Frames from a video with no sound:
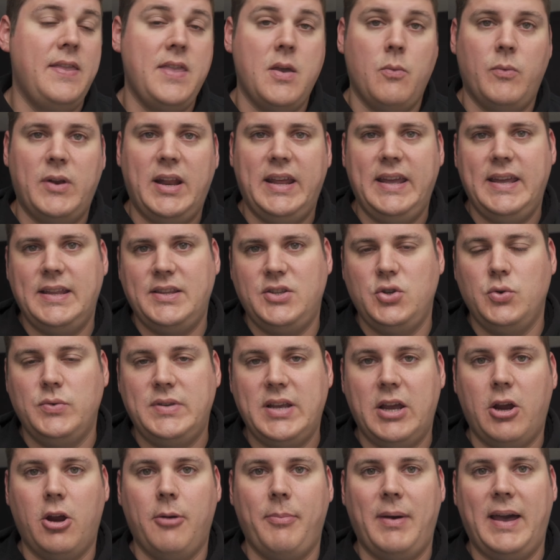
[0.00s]
And then when I hit 2
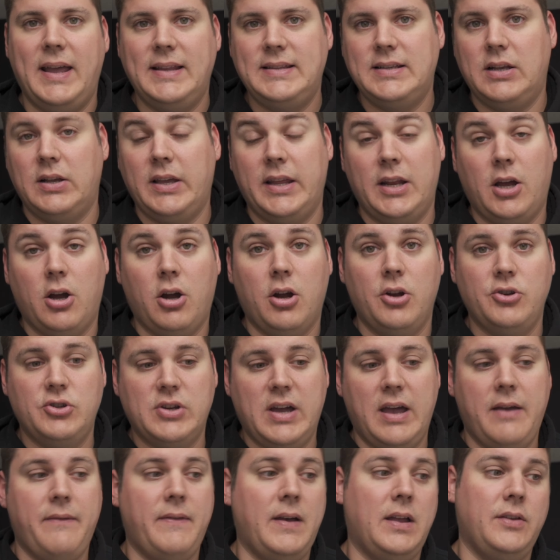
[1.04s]
terabytes, I'll get a hard
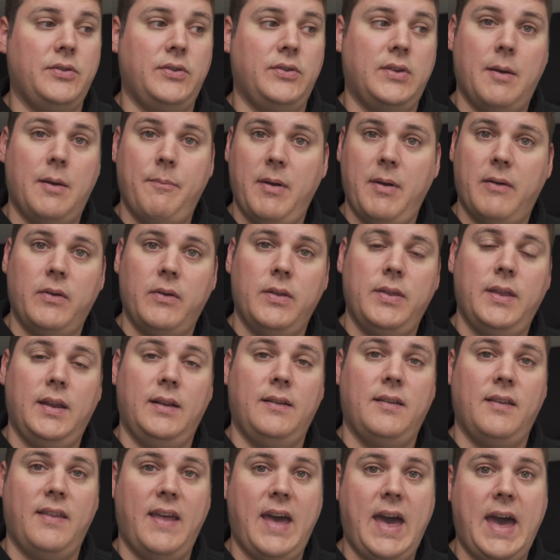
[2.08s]
drive. I'll dump everything
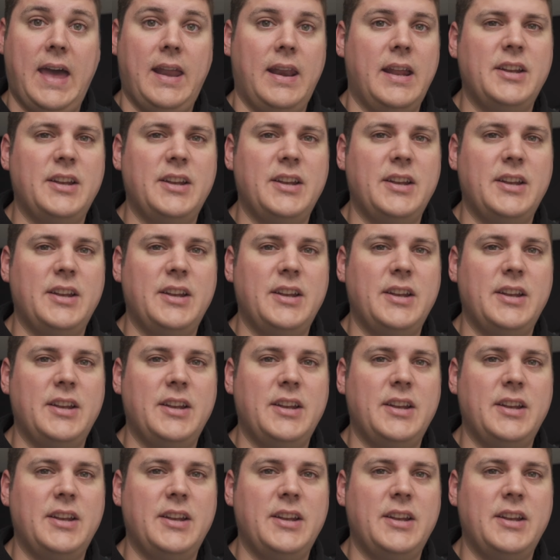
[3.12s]
to that.